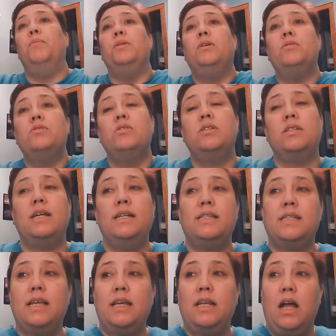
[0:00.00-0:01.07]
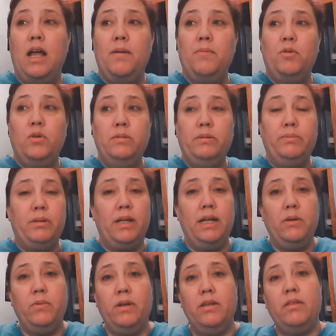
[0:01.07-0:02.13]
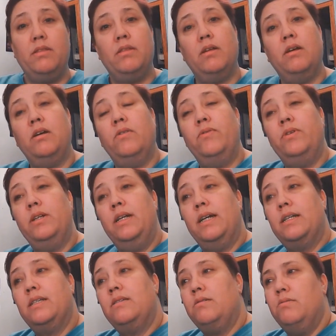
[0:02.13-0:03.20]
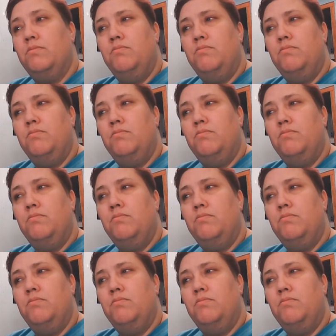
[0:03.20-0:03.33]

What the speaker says: But those are the sites that I'm going to be playing with over the next